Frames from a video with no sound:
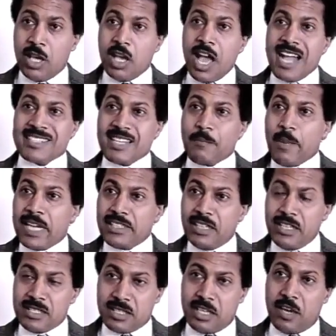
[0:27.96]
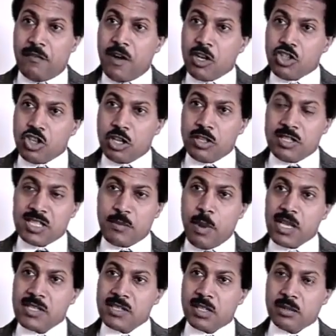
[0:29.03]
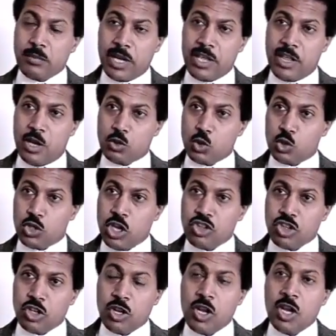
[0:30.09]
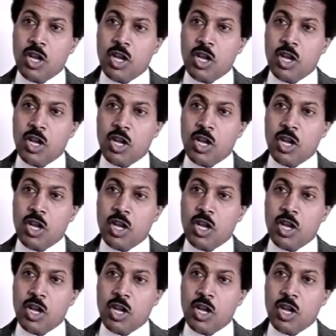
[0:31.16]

as a panelist in a function sponsored by the Association